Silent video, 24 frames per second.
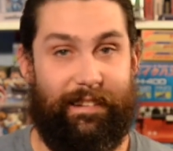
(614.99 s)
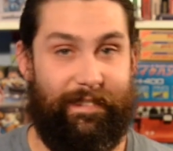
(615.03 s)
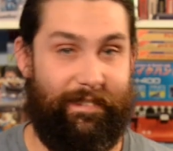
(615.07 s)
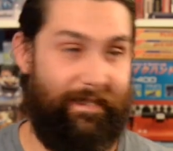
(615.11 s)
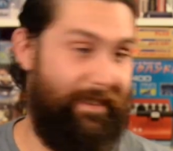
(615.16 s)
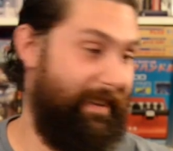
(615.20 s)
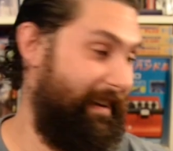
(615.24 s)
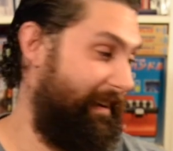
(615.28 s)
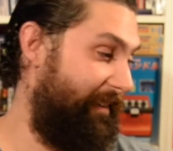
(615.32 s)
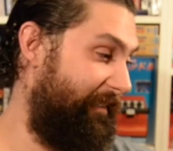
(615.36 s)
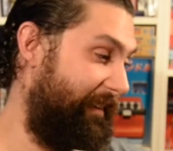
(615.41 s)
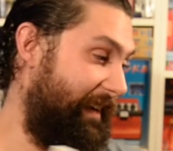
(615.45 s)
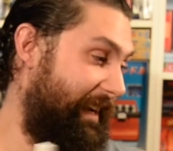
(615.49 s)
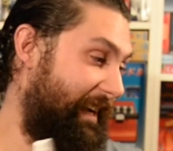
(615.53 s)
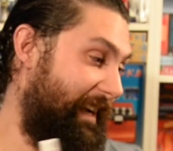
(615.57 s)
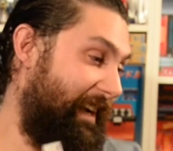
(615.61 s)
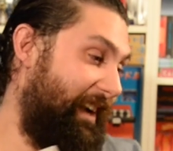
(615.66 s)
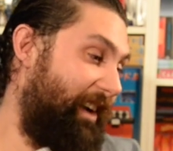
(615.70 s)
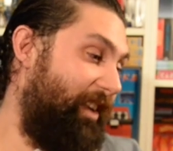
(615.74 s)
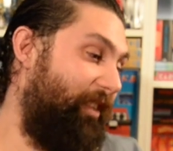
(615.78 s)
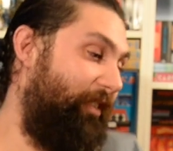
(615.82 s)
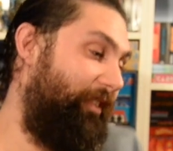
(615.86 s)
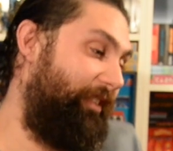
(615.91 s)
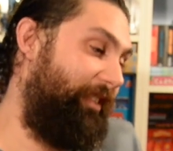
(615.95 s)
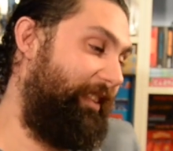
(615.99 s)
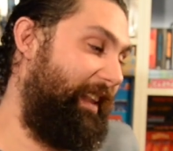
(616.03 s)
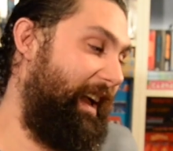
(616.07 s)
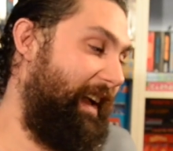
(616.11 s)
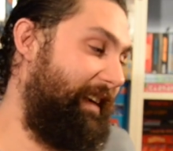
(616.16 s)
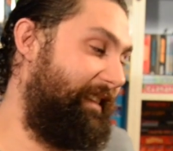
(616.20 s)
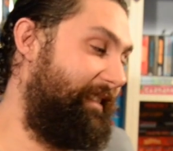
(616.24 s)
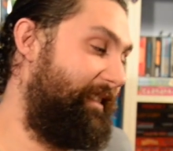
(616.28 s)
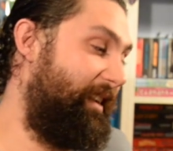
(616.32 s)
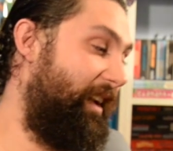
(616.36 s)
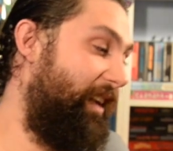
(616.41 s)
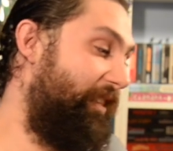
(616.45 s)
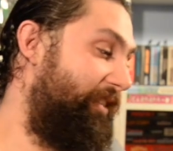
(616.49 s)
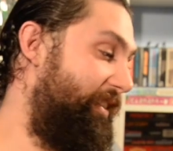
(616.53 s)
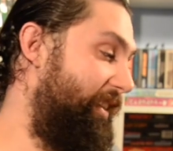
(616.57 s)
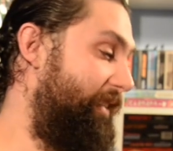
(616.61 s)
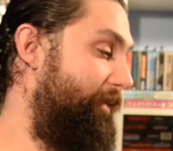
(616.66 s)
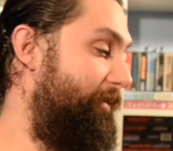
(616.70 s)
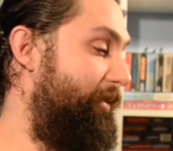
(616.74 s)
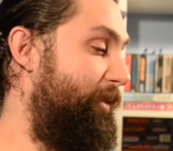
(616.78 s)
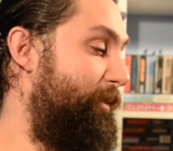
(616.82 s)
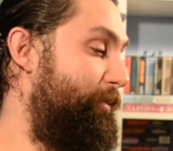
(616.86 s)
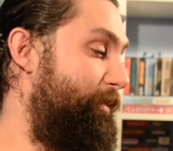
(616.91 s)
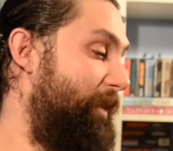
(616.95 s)
there we go. That does
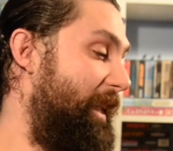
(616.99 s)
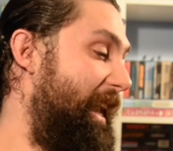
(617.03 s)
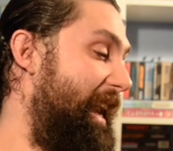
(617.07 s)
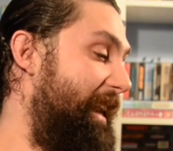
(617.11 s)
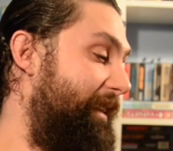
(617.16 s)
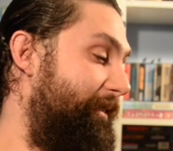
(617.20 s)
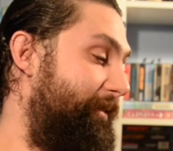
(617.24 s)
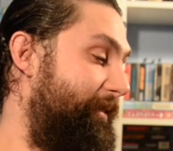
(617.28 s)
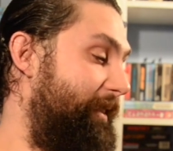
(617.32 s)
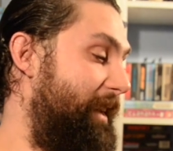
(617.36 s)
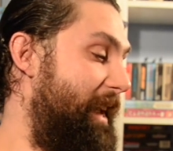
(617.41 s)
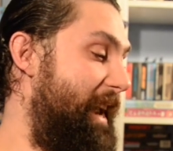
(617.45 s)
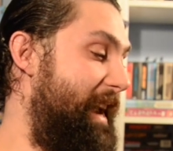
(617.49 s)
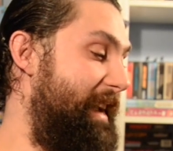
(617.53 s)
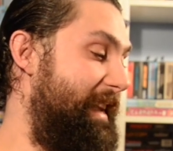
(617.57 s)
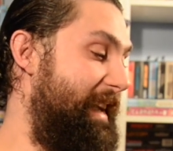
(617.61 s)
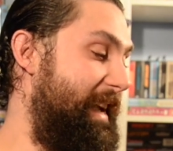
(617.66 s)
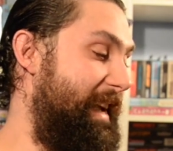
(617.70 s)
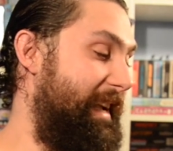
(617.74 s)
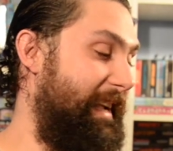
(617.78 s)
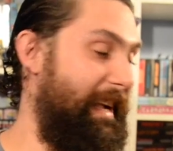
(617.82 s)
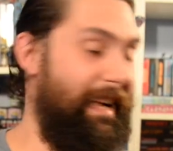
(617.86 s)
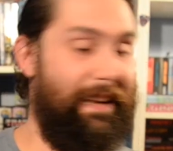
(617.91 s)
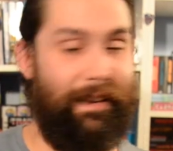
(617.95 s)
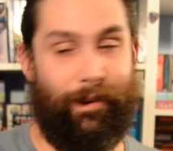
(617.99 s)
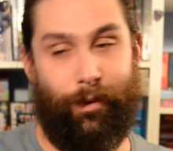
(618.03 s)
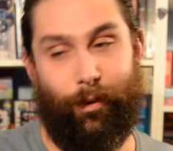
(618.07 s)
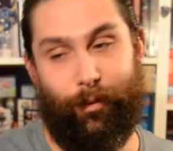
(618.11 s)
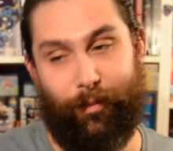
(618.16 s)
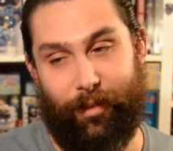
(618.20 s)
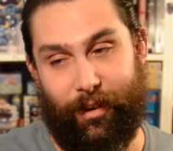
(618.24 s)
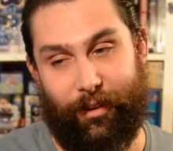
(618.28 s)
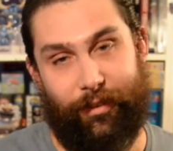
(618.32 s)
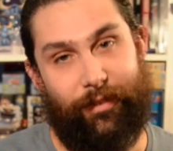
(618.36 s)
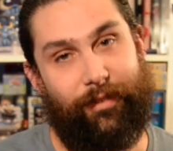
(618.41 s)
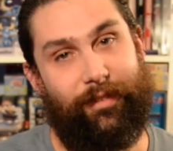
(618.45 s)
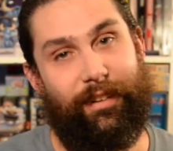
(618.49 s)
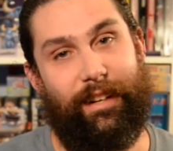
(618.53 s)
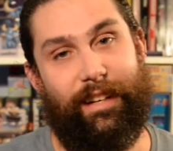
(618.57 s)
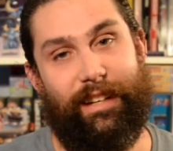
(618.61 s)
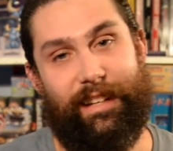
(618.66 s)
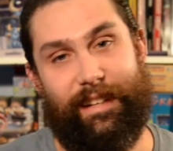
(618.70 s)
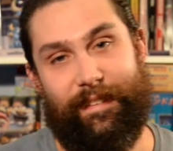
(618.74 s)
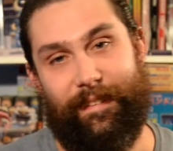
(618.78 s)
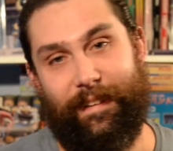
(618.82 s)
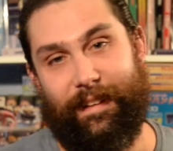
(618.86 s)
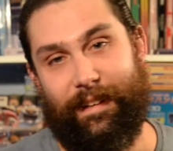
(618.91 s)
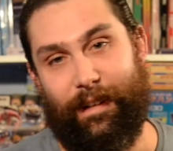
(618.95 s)
it for Black Friday. I almost didn't
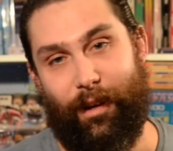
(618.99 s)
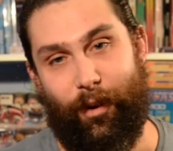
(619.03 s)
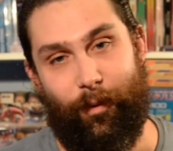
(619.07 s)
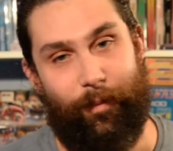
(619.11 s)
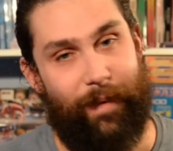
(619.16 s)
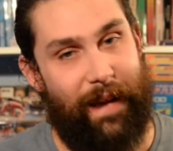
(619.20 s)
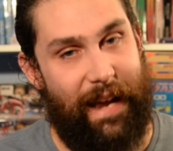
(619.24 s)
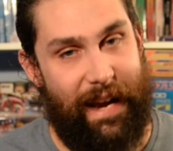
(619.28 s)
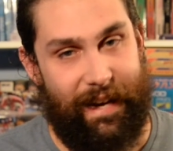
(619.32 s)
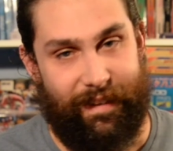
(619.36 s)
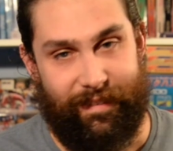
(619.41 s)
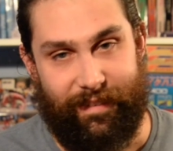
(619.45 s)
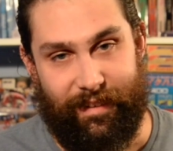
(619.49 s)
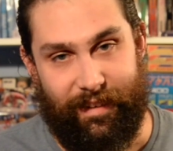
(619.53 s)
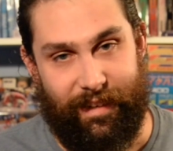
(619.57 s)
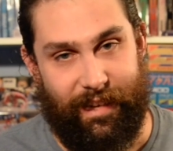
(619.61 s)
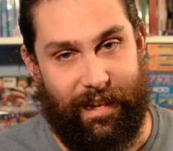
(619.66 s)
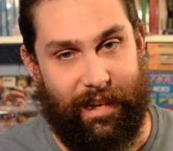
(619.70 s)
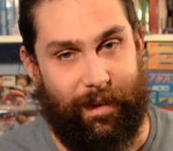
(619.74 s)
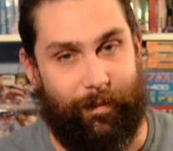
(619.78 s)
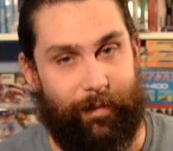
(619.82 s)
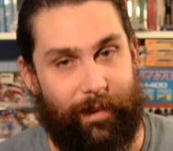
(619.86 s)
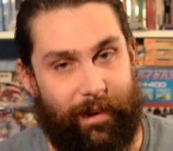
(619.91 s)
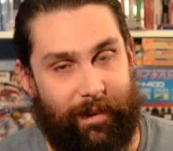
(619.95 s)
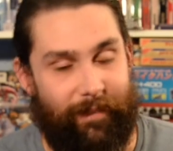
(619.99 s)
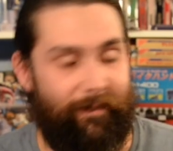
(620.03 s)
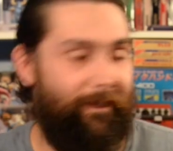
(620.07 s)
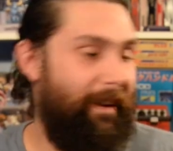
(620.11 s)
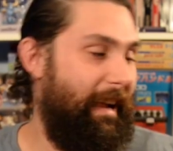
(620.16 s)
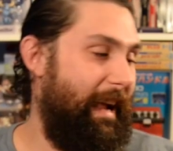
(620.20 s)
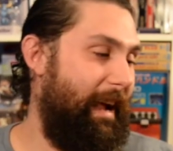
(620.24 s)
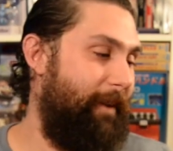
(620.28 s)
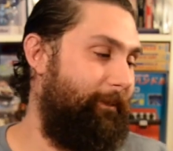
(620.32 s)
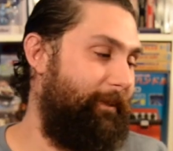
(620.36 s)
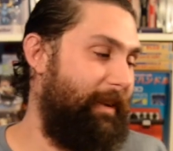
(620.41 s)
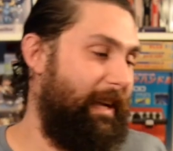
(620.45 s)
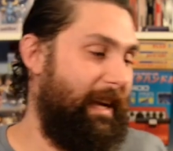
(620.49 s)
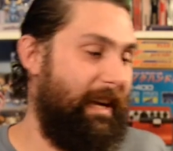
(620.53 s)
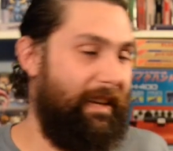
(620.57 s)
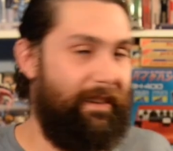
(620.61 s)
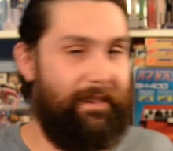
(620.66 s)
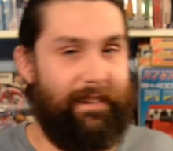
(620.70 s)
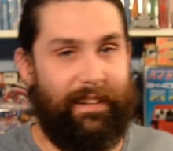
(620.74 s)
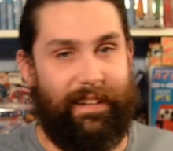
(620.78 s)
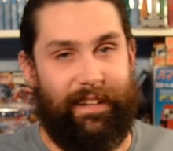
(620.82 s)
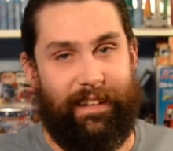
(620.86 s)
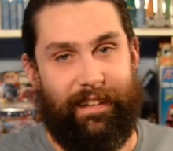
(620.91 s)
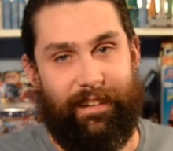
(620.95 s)
even go back today, but I'm happy I
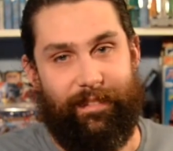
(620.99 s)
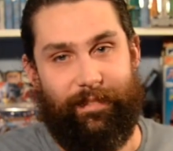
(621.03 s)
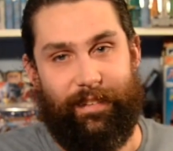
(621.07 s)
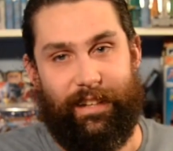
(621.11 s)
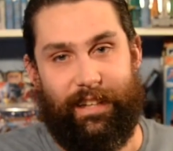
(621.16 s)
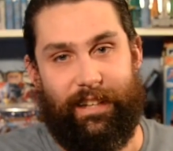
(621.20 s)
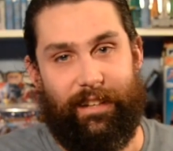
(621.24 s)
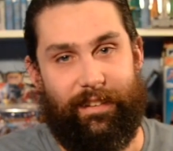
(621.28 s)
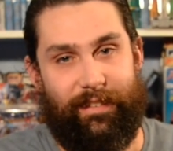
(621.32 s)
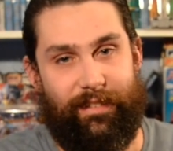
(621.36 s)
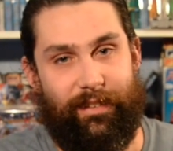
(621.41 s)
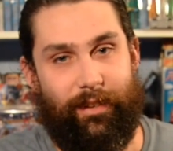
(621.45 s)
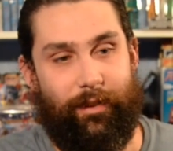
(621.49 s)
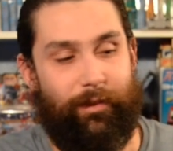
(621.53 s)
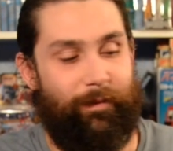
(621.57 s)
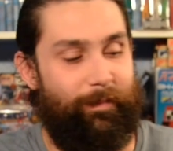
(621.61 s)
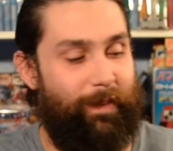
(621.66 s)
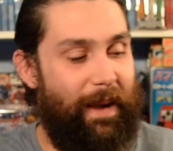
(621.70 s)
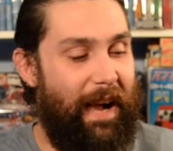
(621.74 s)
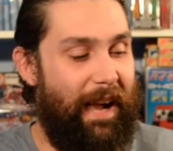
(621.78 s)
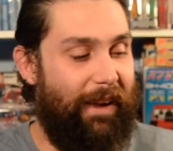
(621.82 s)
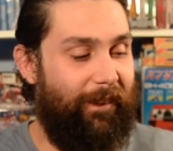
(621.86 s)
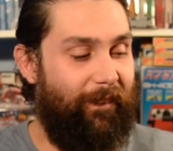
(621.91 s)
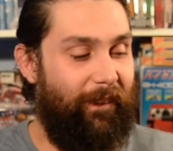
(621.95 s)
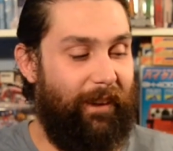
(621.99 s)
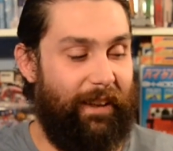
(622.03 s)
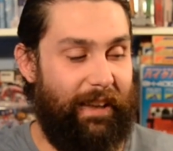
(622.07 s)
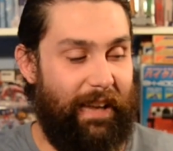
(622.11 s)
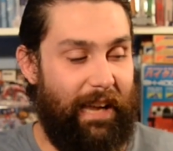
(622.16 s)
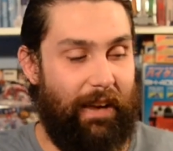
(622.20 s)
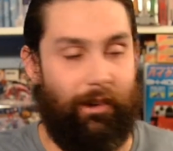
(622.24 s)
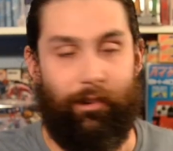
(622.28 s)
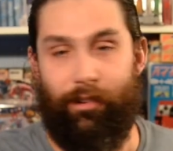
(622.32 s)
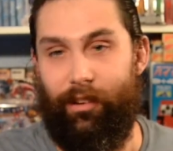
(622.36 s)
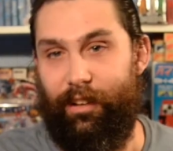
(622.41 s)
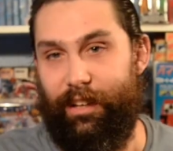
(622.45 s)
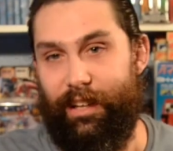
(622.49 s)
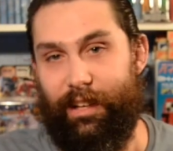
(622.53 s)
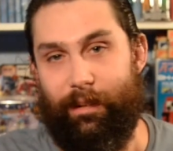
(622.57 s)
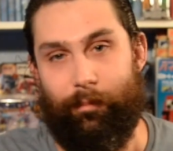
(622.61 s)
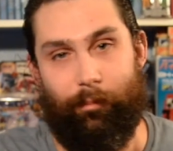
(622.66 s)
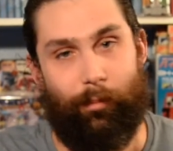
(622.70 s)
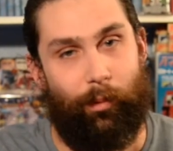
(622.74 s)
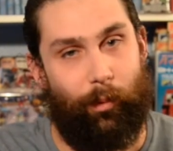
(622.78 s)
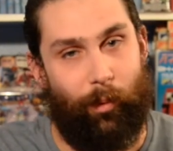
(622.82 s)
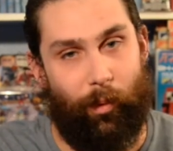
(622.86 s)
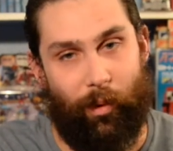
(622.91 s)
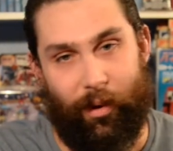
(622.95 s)
did because those buy one get one
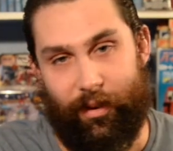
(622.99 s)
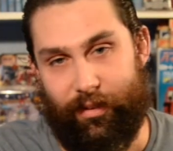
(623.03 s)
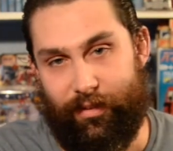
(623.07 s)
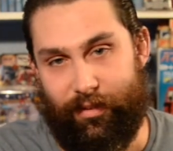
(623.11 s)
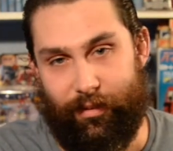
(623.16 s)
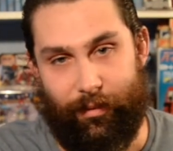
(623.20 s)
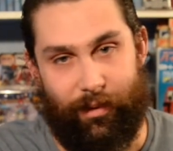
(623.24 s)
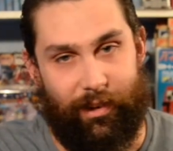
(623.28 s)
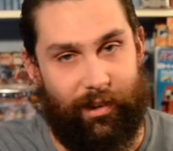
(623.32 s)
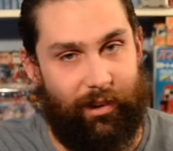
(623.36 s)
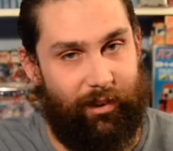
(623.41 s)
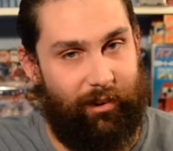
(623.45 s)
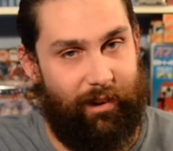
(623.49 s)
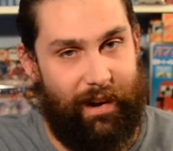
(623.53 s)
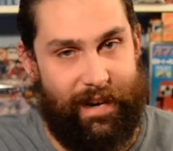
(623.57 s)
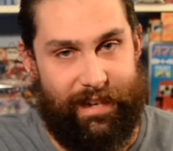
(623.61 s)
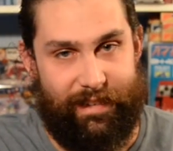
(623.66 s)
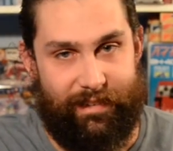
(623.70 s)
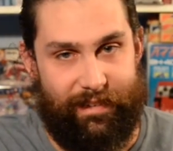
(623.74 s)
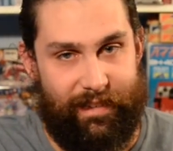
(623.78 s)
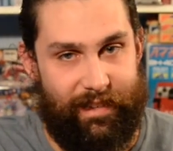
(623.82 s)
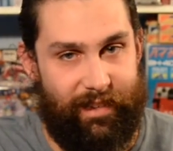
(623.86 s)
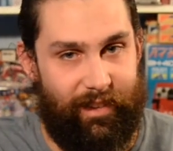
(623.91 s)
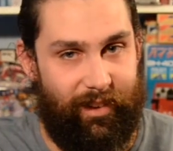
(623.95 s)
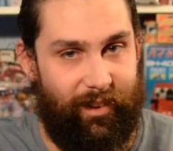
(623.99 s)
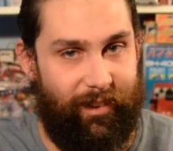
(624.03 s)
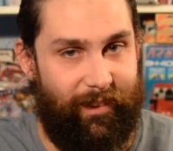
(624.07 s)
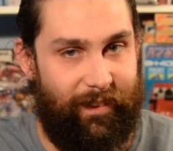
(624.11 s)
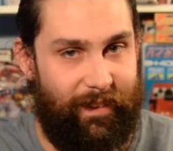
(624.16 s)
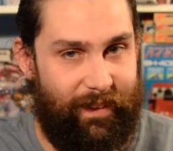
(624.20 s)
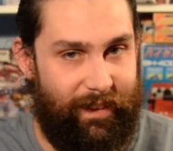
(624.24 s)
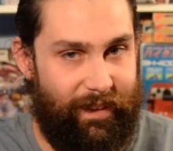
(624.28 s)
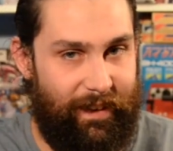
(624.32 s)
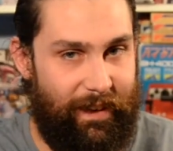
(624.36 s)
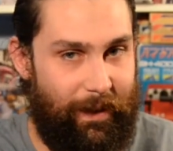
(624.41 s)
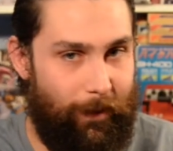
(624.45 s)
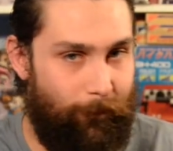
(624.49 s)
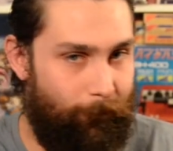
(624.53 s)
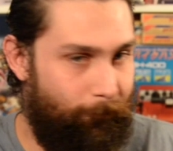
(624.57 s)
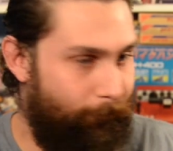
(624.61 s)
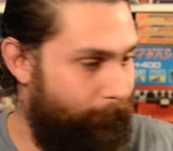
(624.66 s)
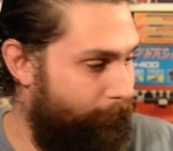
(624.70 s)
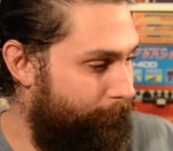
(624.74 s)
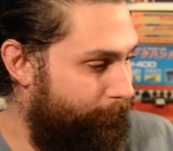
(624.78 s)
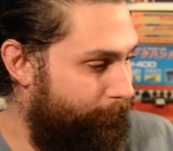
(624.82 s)
imports are a great deal, and then